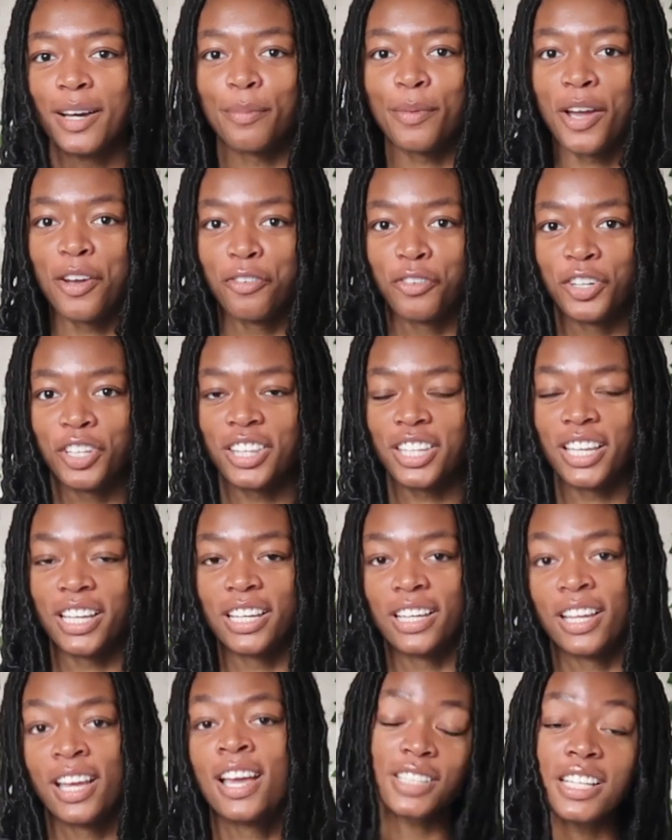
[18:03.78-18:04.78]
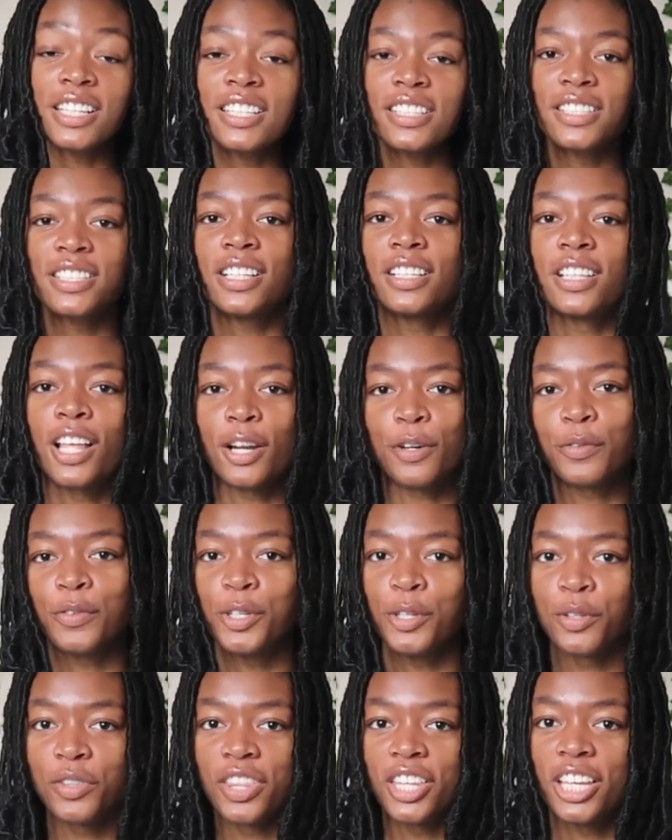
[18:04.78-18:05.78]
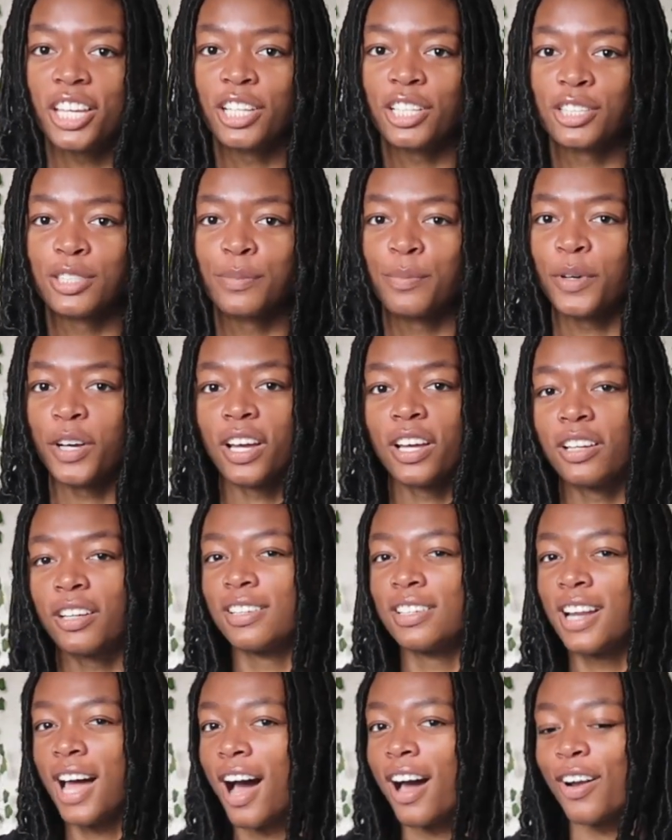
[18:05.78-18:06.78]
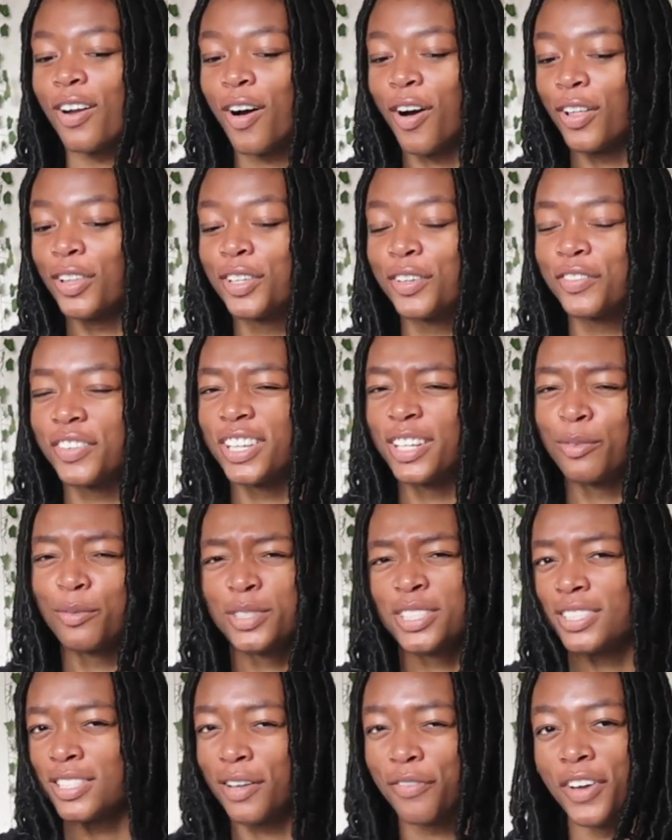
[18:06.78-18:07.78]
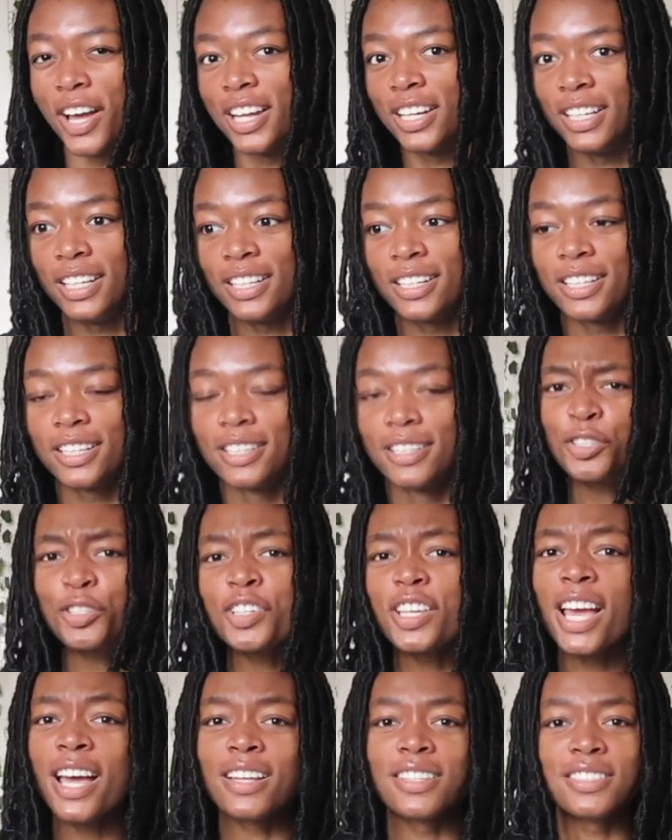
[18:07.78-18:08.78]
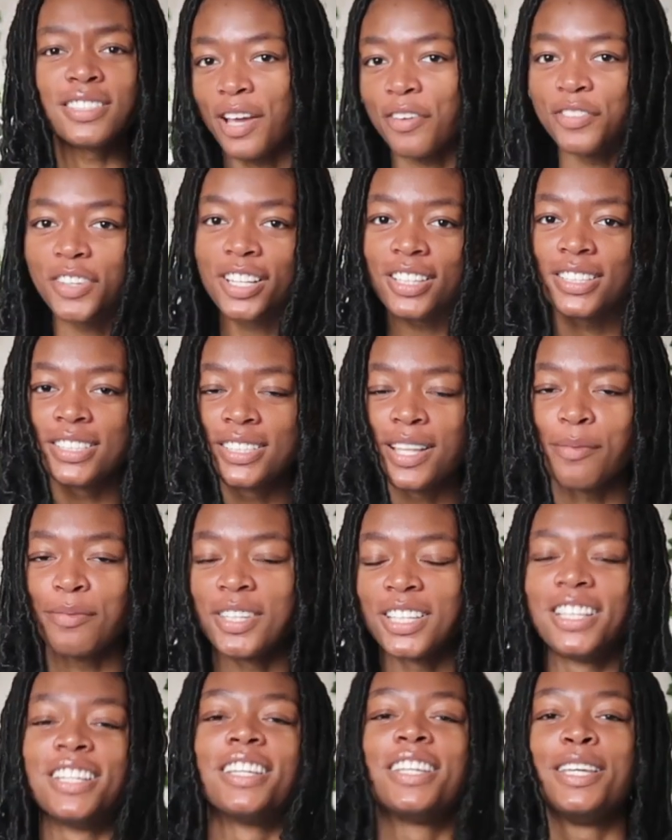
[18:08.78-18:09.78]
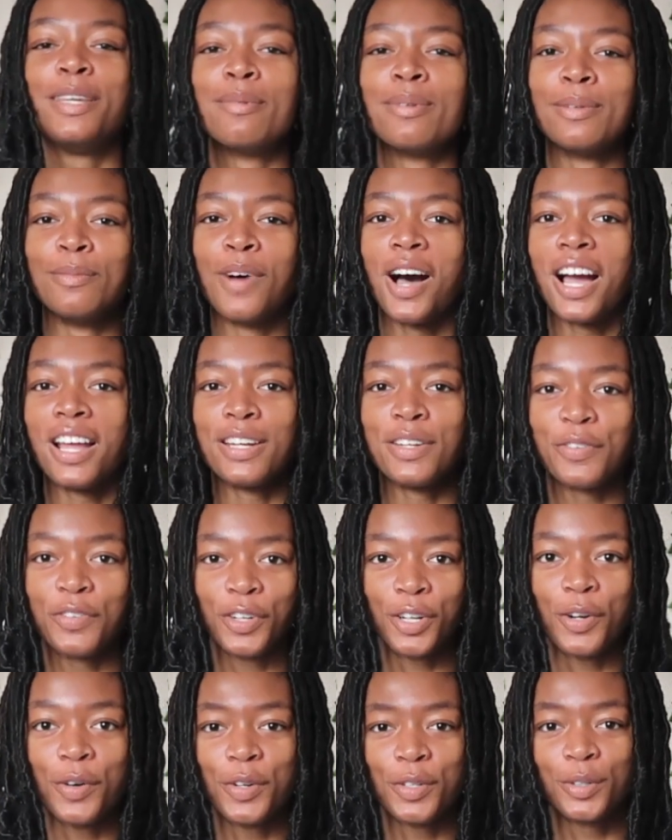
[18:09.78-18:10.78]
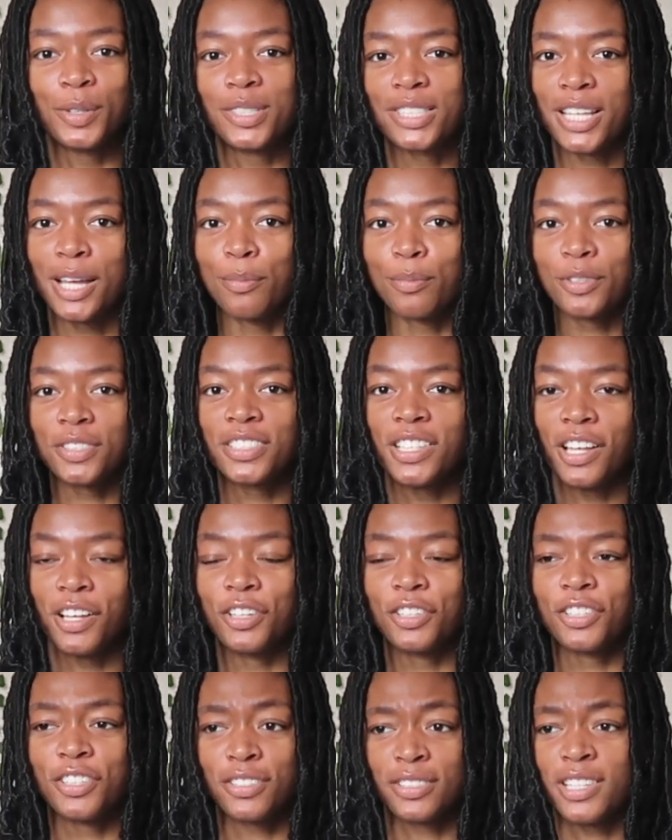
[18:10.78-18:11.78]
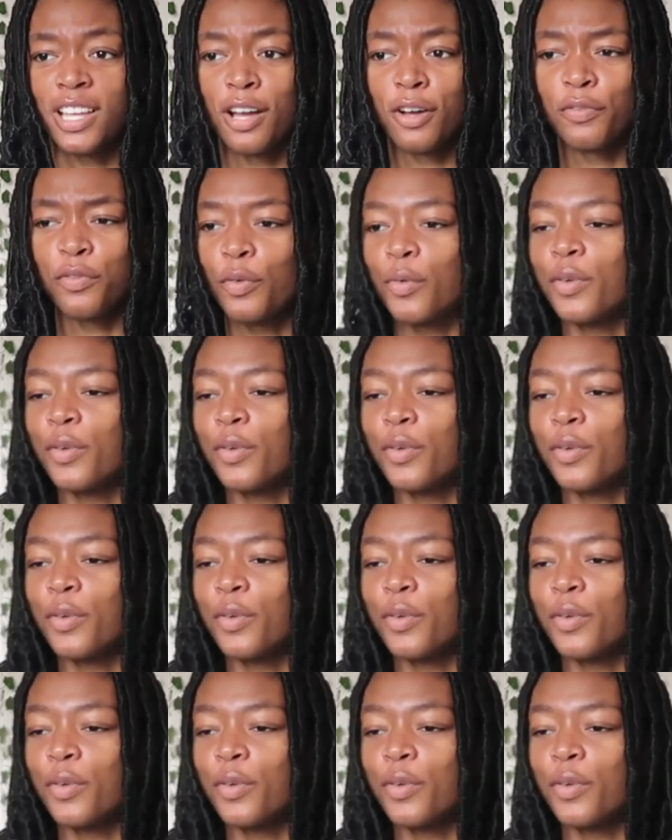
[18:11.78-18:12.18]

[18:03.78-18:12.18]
up everything. Because I did see a lot of cute things, but but not all of it was stuff I needed. So yeah, it's definitely something to keep in mind if you're going to a sample sale yourself